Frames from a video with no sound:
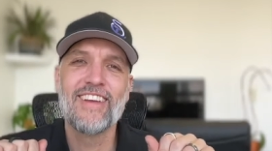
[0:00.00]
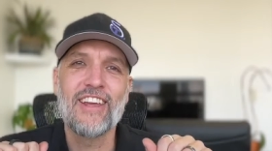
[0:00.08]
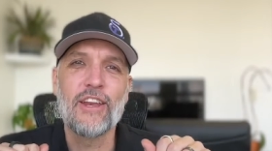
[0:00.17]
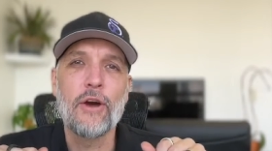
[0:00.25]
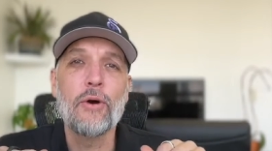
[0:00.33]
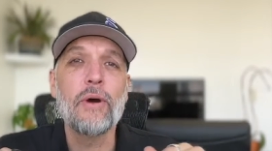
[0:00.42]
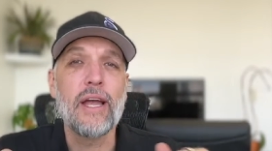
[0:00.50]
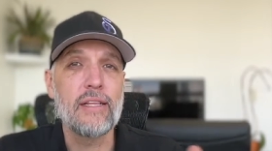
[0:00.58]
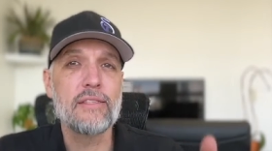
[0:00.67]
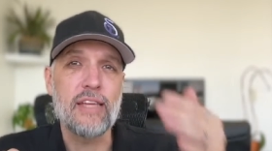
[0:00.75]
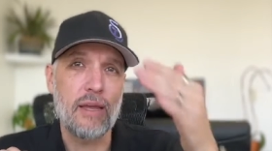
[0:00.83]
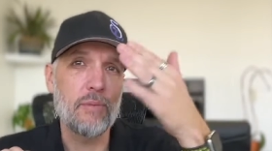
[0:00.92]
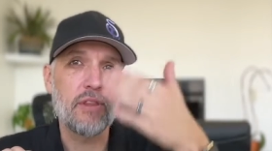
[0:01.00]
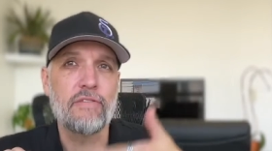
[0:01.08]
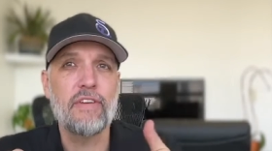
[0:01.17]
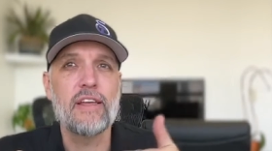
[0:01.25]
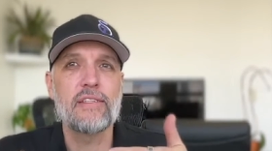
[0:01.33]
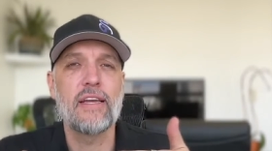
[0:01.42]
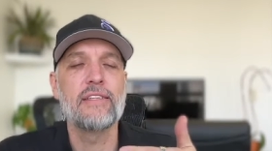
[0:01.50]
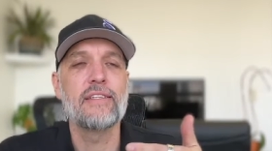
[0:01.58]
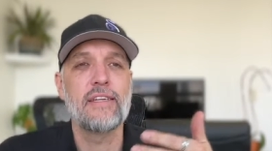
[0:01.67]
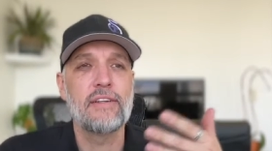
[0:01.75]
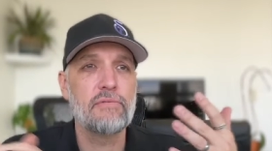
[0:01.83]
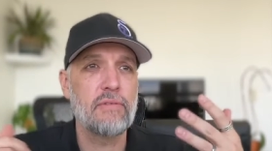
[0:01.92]
you know, and same with the Face
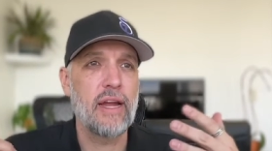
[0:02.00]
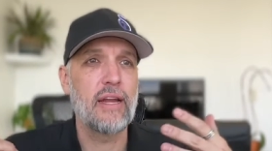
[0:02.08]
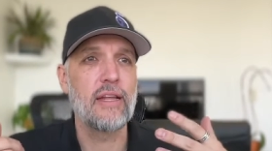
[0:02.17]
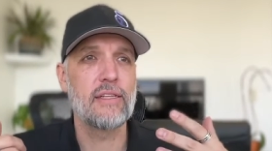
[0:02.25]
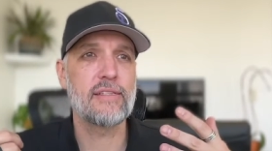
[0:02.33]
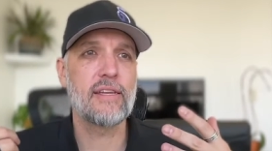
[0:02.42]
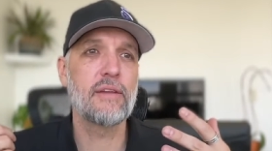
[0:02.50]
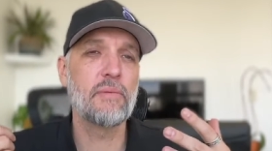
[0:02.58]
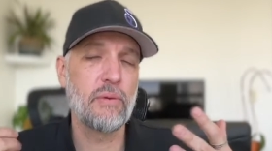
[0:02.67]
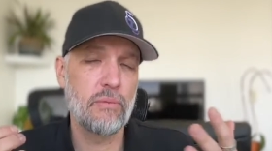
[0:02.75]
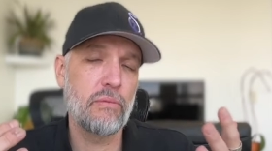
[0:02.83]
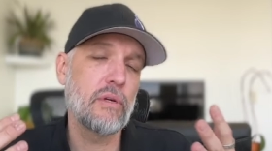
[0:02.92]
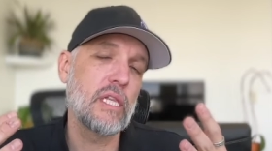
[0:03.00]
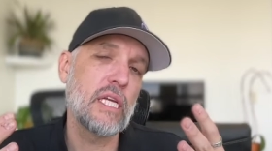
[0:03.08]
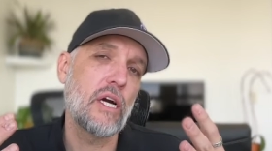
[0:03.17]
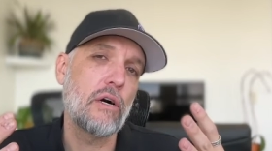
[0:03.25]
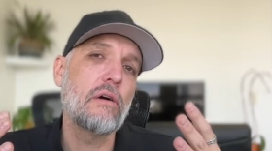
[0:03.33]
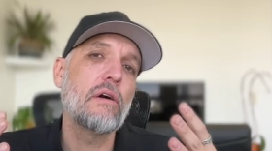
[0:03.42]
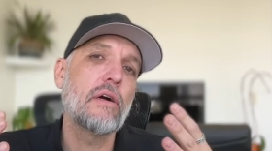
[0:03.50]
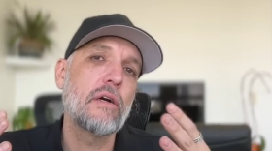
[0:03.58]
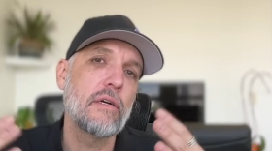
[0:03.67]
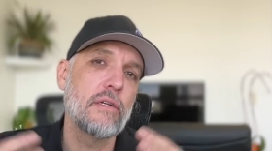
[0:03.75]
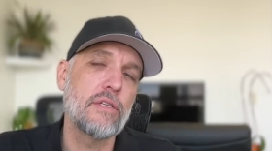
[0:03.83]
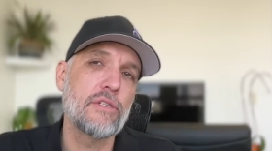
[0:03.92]
ID, right? It's going to be really
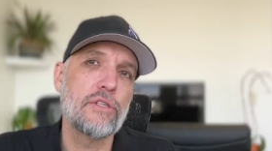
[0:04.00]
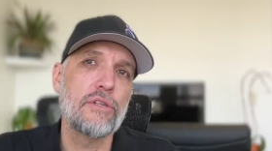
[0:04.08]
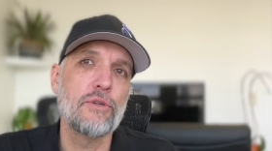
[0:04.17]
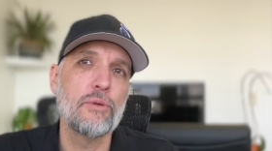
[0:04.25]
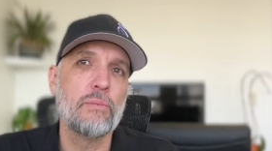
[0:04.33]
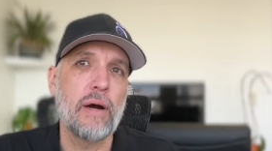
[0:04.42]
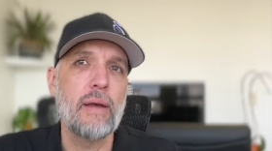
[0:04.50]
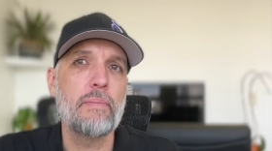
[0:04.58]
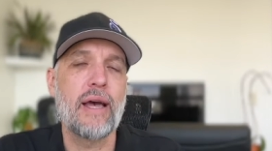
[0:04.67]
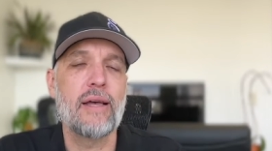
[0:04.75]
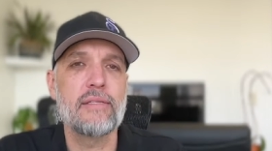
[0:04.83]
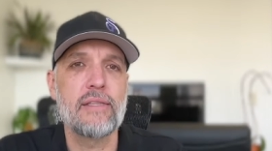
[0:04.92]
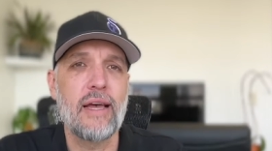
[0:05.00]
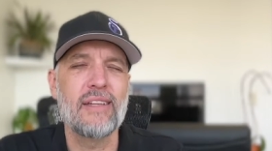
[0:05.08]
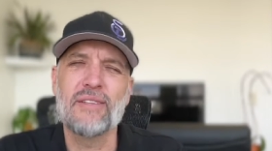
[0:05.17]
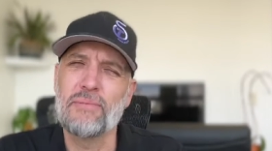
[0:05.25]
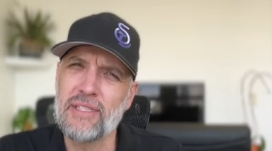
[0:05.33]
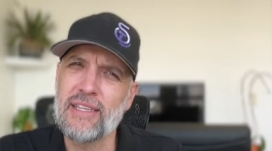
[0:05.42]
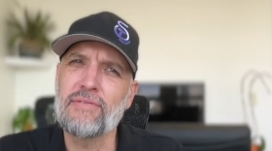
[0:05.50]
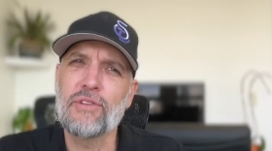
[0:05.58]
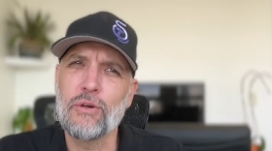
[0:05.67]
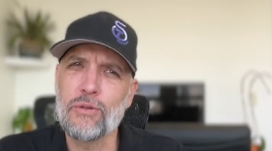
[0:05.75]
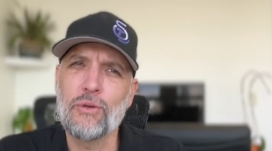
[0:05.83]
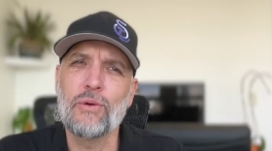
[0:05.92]
hard to bypass that. Somebody's going to have to
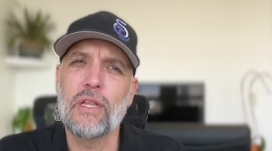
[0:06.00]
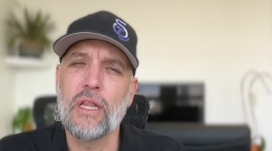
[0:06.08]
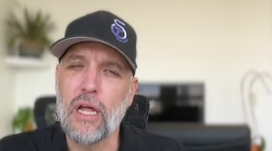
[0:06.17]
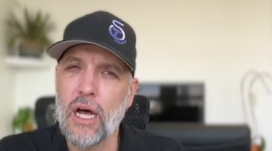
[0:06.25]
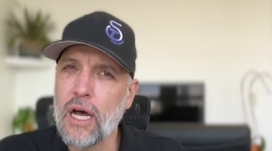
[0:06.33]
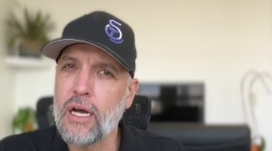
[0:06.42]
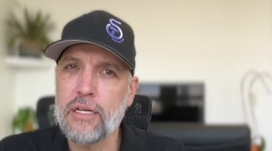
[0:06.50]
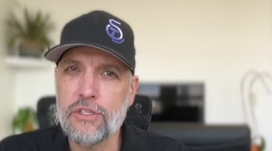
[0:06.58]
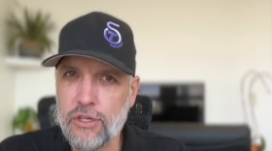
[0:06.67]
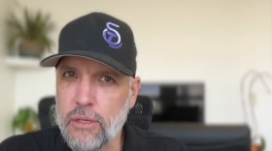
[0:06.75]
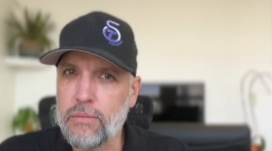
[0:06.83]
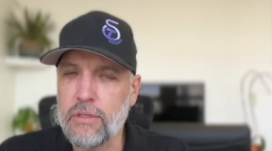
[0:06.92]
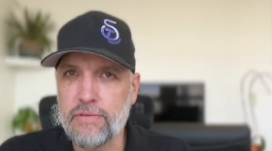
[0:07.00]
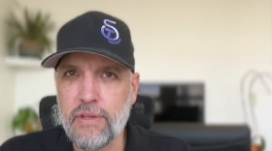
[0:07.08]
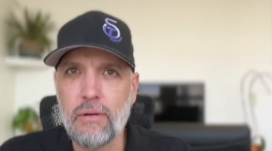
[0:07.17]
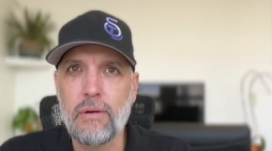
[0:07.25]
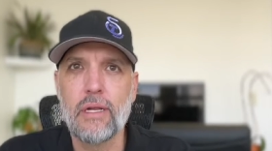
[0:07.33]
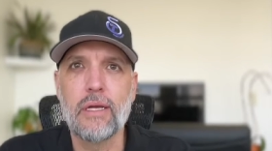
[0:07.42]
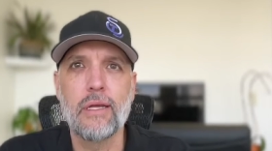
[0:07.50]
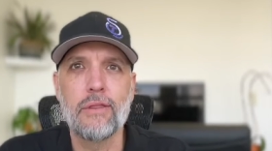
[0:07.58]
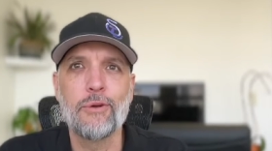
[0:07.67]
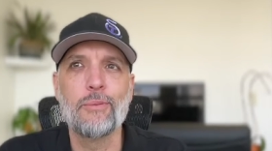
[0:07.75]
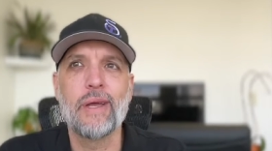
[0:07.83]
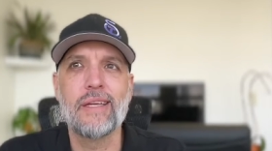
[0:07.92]
go through a lot of trouble if they want to get
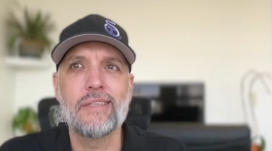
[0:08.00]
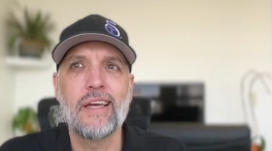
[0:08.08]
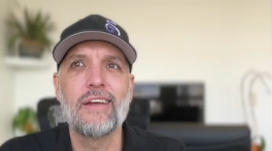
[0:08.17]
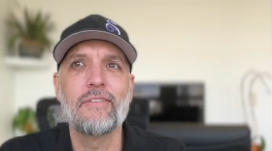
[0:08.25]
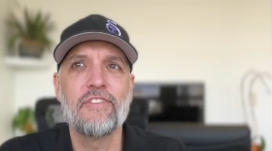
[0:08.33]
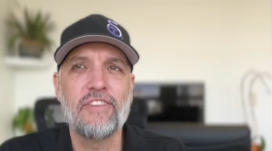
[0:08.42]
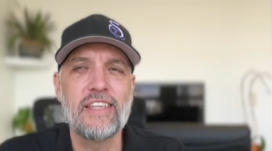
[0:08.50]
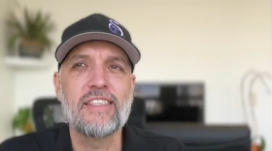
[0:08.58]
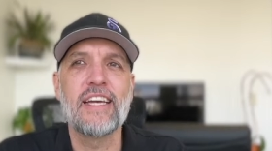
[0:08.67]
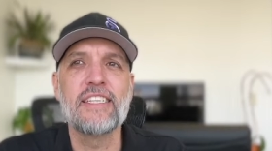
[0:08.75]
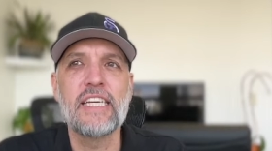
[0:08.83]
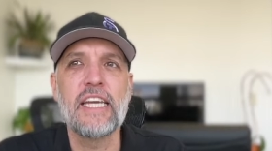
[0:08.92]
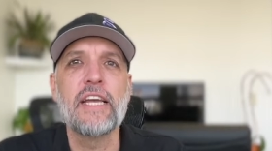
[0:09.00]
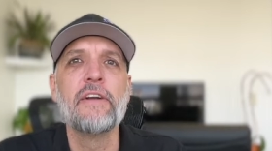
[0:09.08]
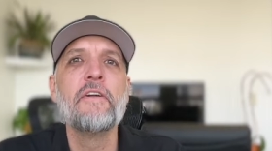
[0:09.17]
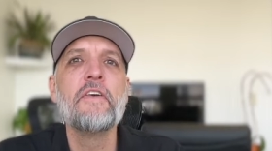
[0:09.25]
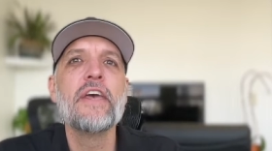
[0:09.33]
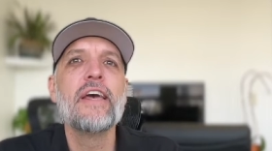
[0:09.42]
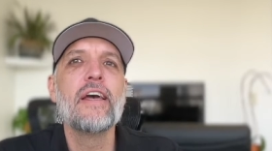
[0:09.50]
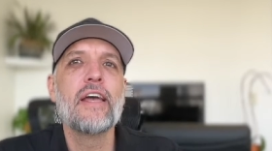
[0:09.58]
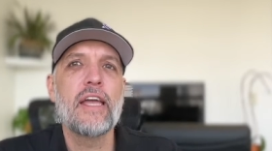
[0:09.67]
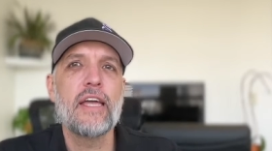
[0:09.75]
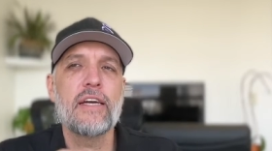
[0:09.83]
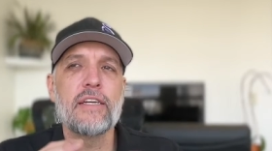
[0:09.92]
through Face ID.
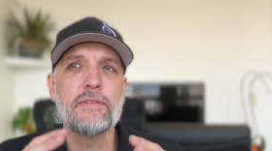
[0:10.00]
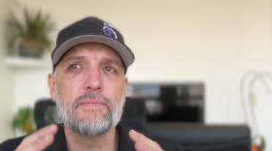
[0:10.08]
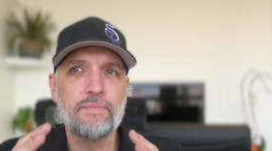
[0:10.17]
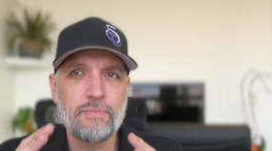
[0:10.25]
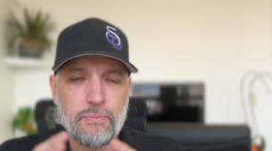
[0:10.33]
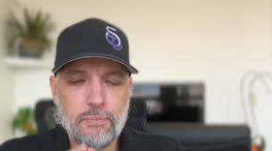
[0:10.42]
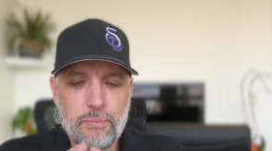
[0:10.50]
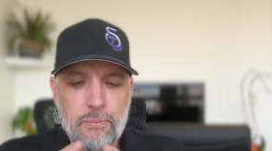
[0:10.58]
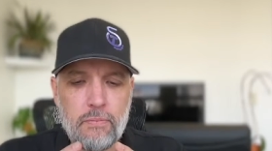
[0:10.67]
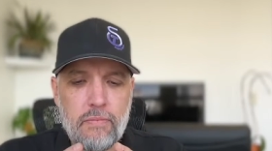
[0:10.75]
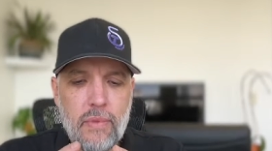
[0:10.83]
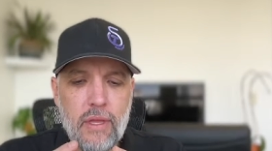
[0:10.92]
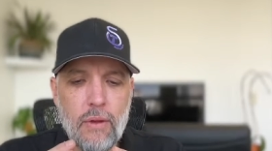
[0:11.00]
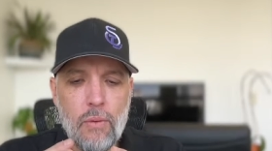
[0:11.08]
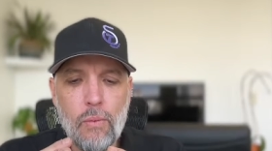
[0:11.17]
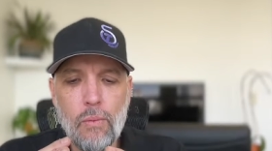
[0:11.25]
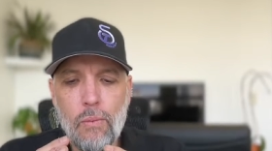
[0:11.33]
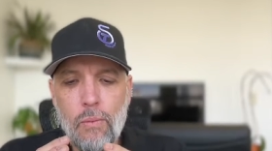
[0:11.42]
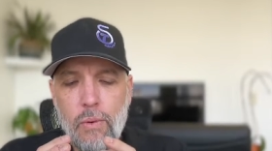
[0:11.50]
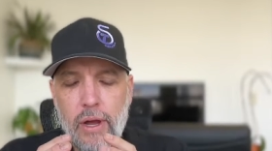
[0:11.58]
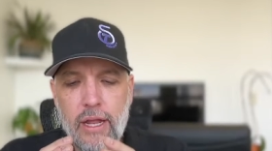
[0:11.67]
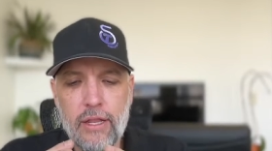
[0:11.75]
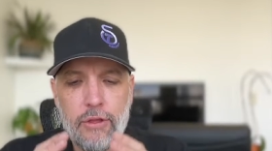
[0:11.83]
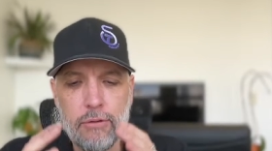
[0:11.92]
And
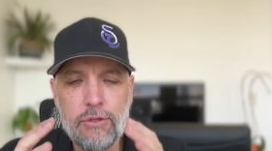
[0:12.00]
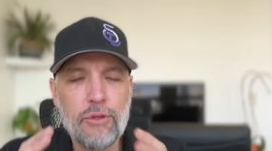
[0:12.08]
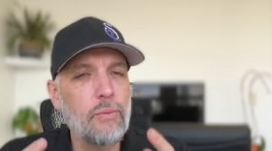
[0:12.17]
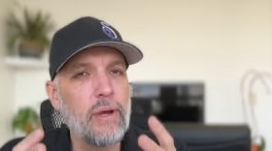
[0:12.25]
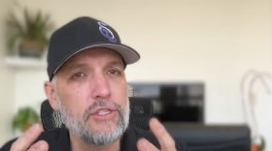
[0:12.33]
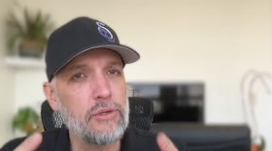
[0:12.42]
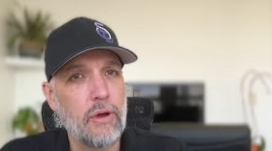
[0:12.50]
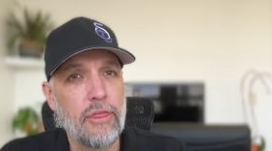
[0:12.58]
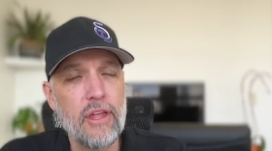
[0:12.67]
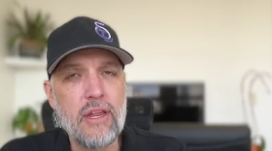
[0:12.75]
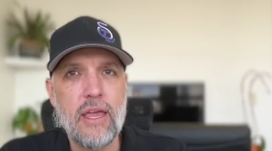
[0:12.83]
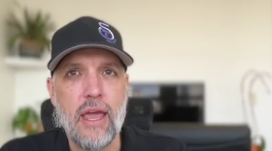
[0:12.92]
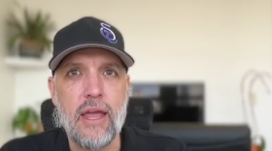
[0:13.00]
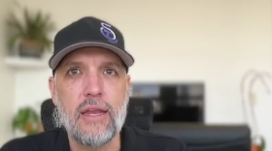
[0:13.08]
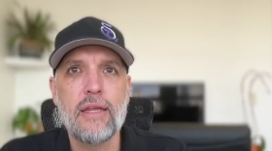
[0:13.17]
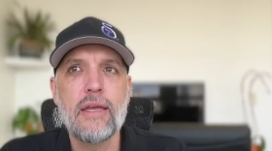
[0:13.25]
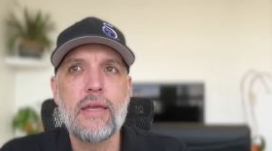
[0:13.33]
what those are the ways you authenticate.